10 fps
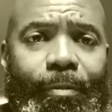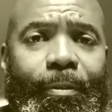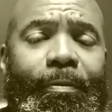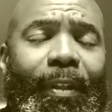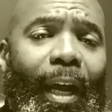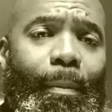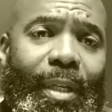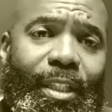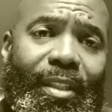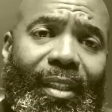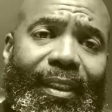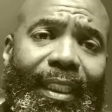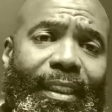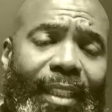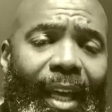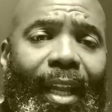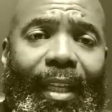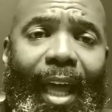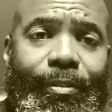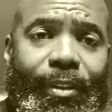to fulfill our mission to teach
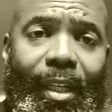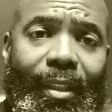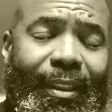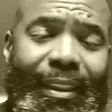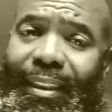life to others.